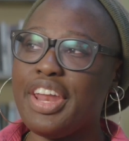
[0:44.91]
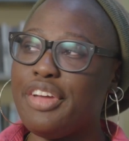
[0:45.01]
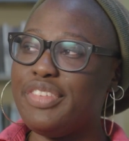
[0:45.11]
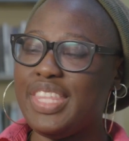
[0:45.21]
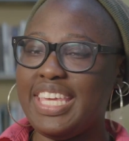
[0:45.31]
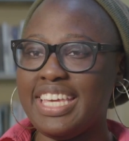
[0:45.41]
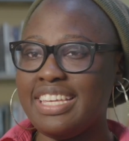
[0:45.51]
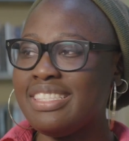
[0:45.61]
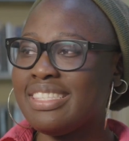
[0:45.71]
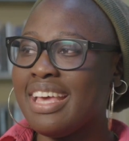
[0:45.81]
And over the
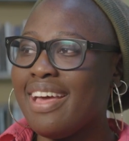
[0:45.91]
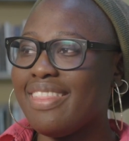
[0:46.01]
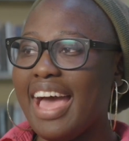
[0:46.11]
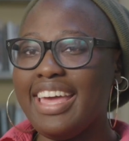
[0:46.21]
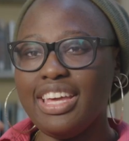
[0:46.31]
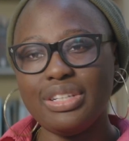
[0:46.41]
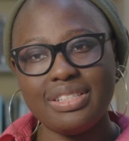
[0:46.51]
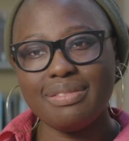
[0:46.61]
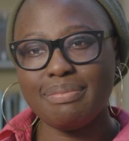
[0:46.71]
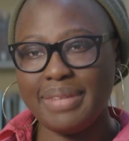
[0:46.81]
years, that
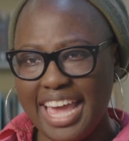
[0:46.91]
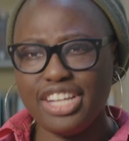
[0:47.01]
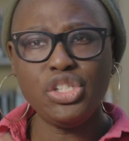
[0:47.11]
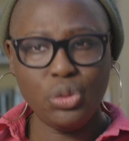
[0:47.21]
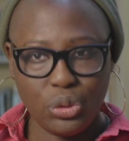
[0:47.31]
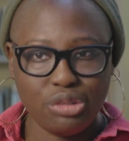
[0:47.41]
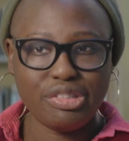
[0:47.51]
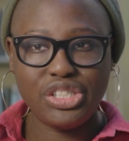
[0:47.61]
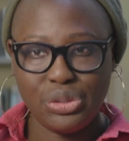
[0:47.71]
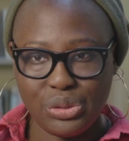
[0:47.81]
hill getting shorter
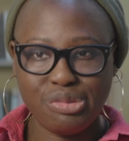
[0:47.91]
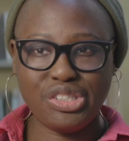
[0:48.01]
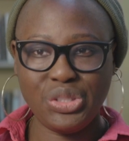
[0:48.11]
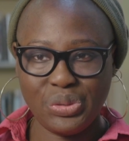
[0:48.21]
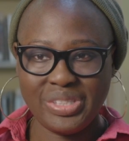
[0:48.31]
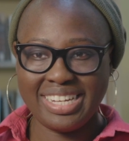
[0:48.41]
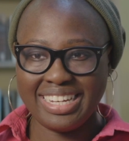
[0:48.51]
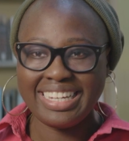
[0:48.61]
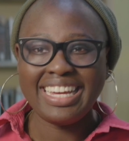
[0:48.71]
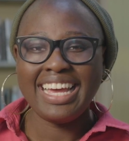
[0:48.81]
and shorter and
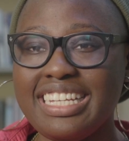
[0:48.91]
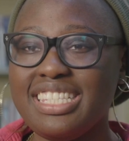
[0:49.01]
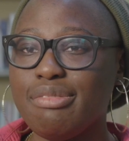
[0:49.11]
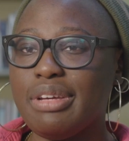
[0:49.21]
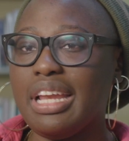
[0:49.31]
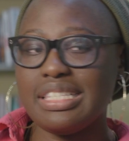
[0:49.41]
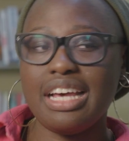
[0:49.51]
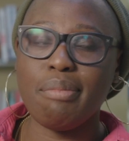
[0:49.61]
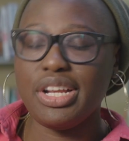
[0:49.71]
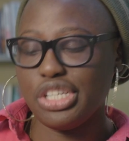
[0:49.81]
shorter, and to realise
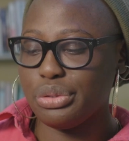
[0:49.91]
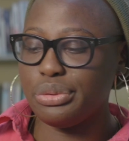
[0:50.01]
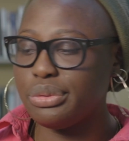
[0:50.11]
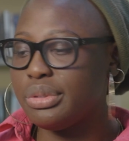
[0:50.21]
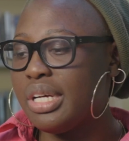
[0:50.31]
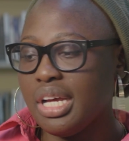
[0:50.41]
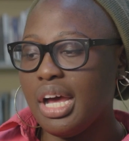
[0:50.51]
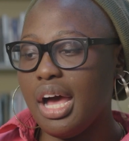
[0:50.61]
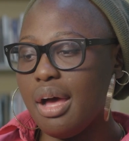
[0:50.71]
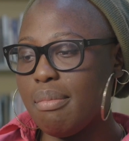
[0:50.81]
how magical
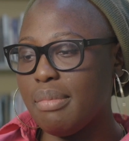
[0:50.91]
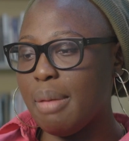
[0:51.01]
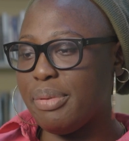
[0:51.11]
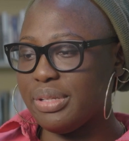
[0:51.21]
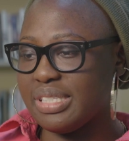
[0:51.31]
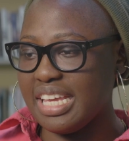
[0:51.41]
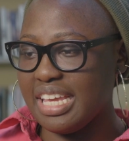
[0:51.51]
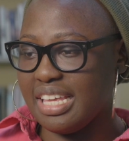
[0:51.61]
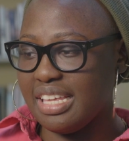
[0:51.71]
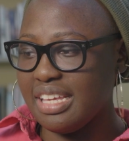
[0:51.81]
a
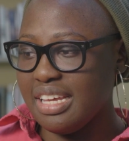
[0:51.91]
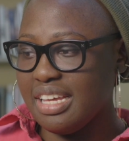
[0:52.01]
building